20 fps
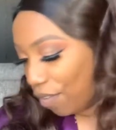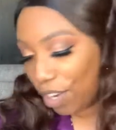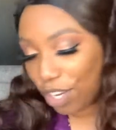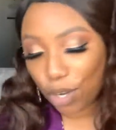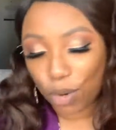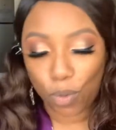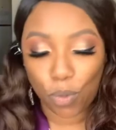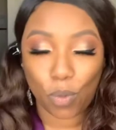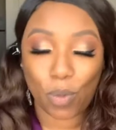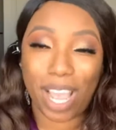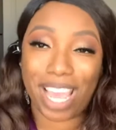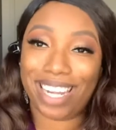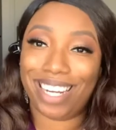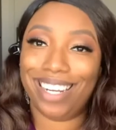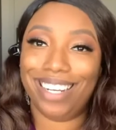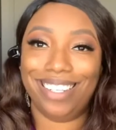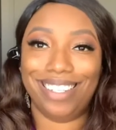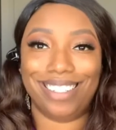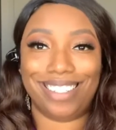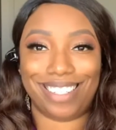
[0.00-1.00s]
your
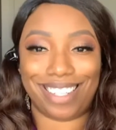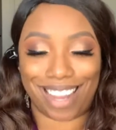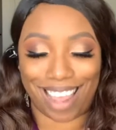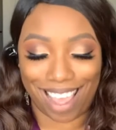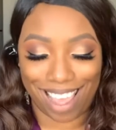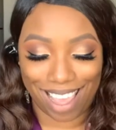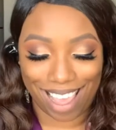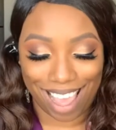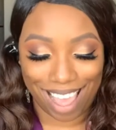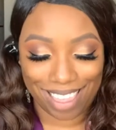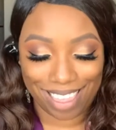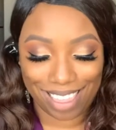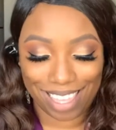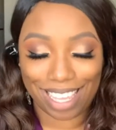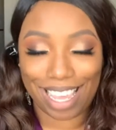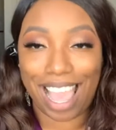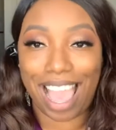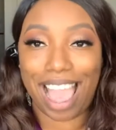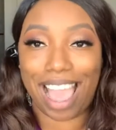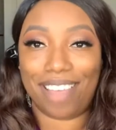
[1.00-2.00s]
wedding day, I think
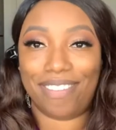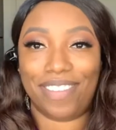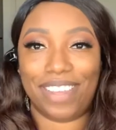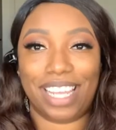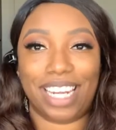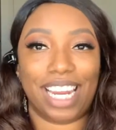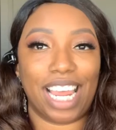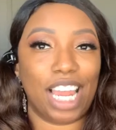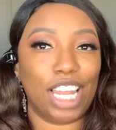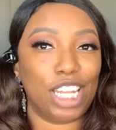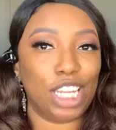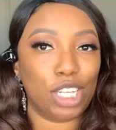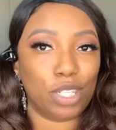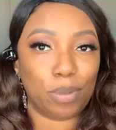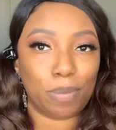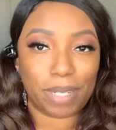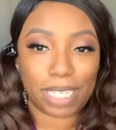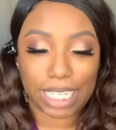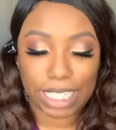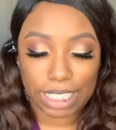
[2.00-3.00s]
having a
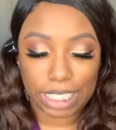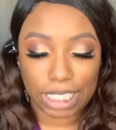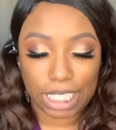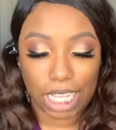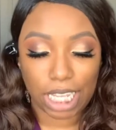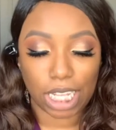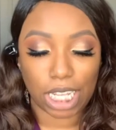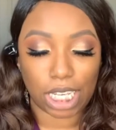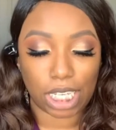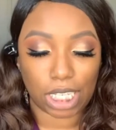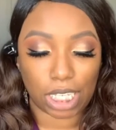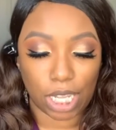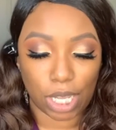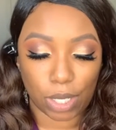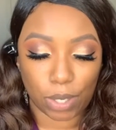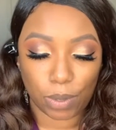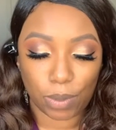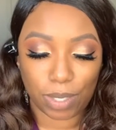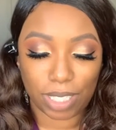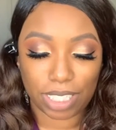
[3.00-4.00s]
luminous
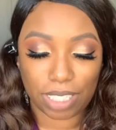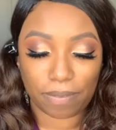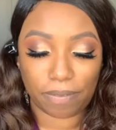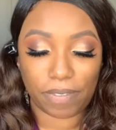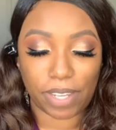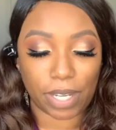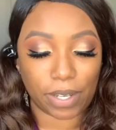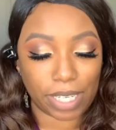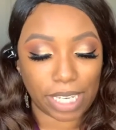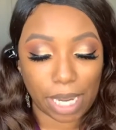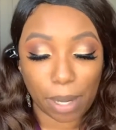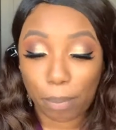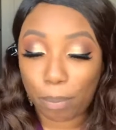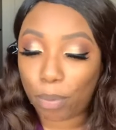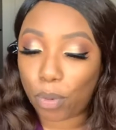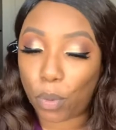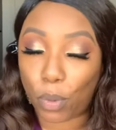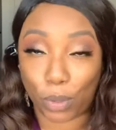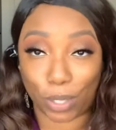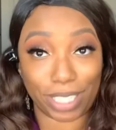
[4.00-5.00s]
glow is very
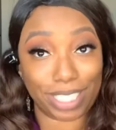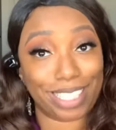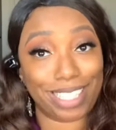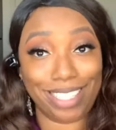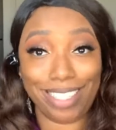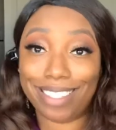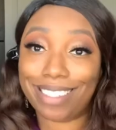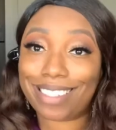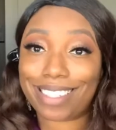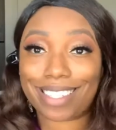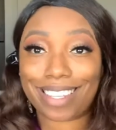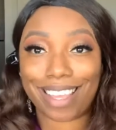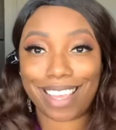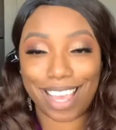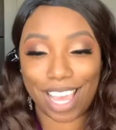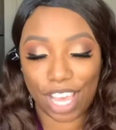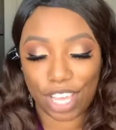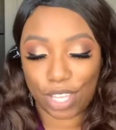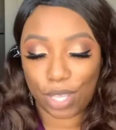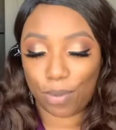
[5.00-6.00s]
important.
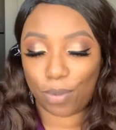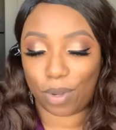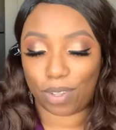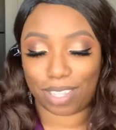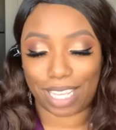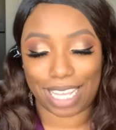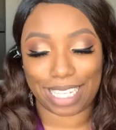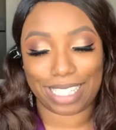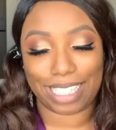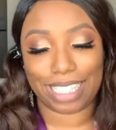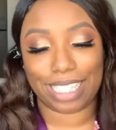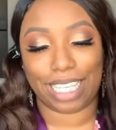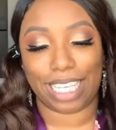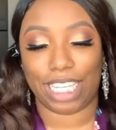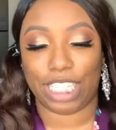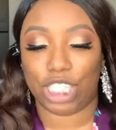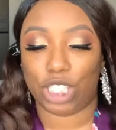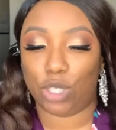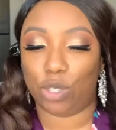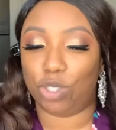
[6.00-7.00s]
You want that
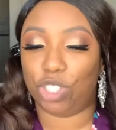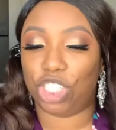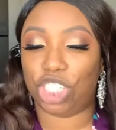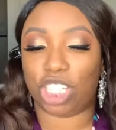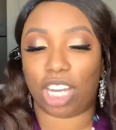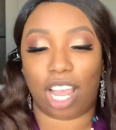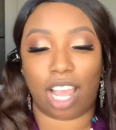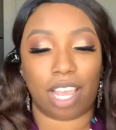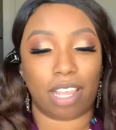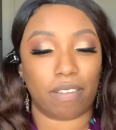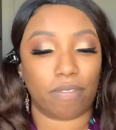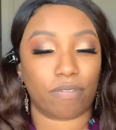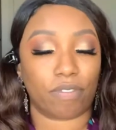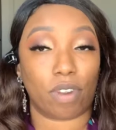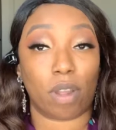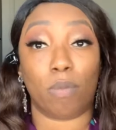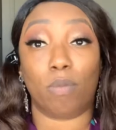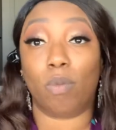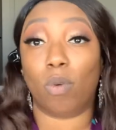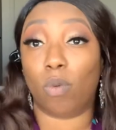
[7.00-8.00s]
skin to shine
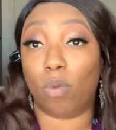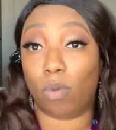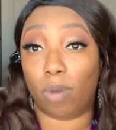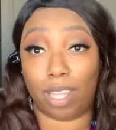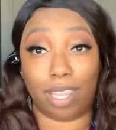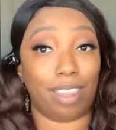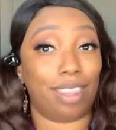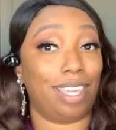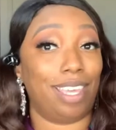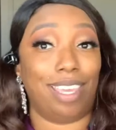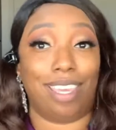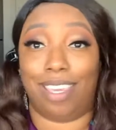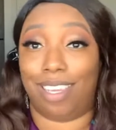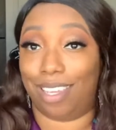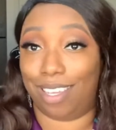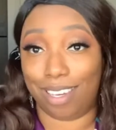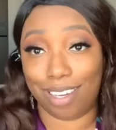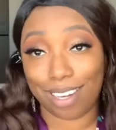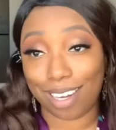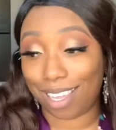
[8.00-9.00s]
from
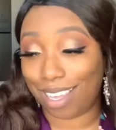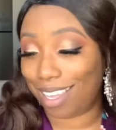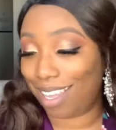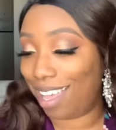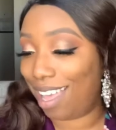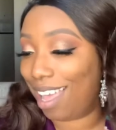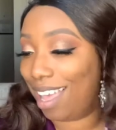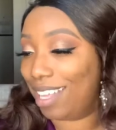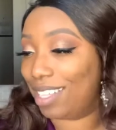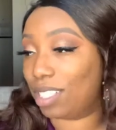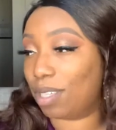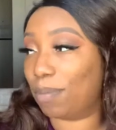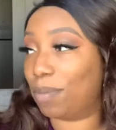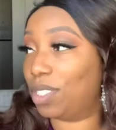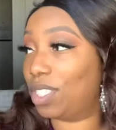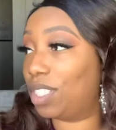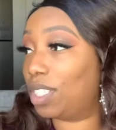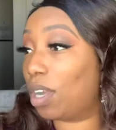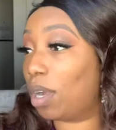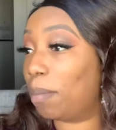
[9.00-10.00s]
within. So I'm gonna
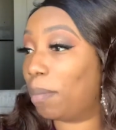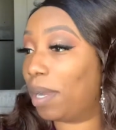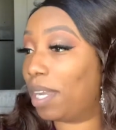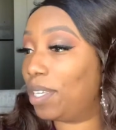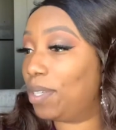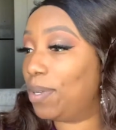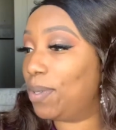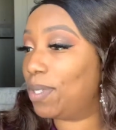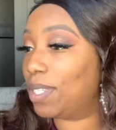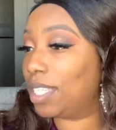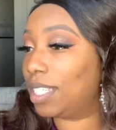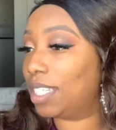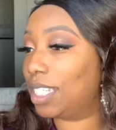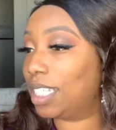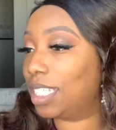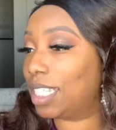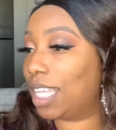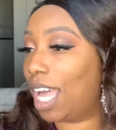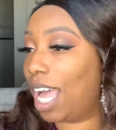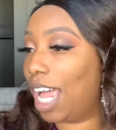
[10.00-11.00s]
start by using
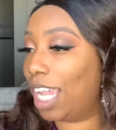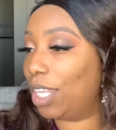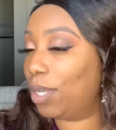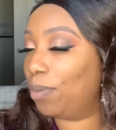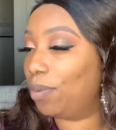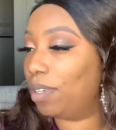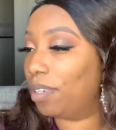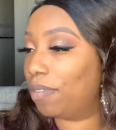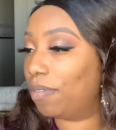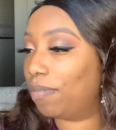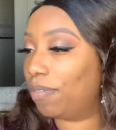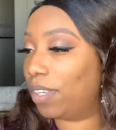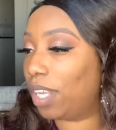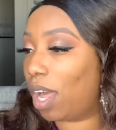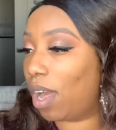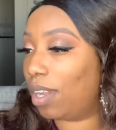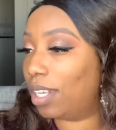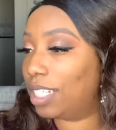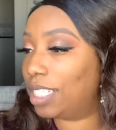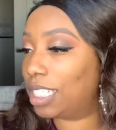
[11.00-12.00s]
this Hollywood
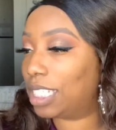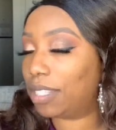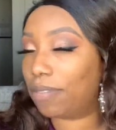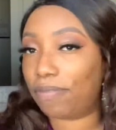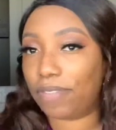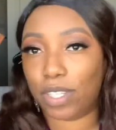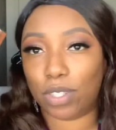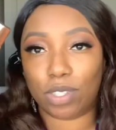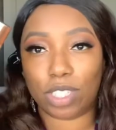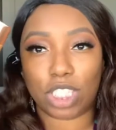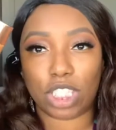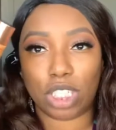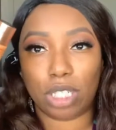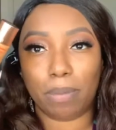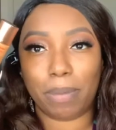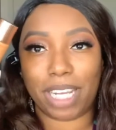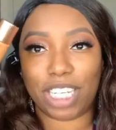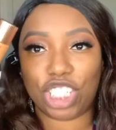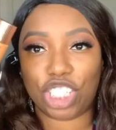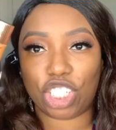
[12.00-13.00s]
Flawless Filter
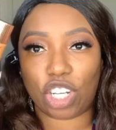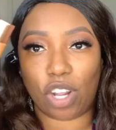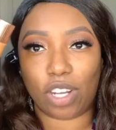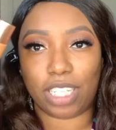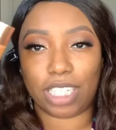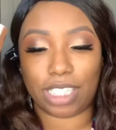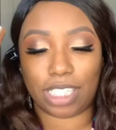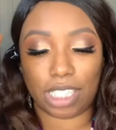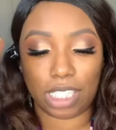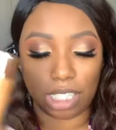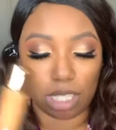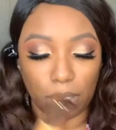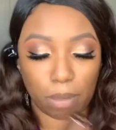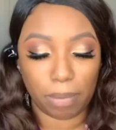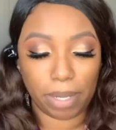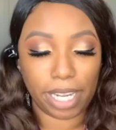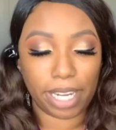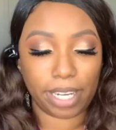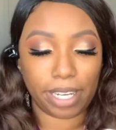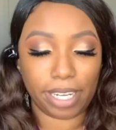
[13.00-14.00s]
by Charlotte
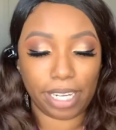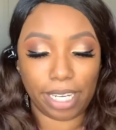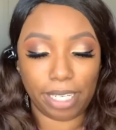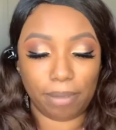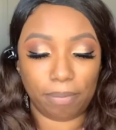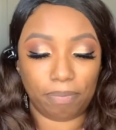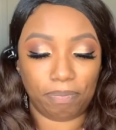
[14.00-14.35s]
Tilbury.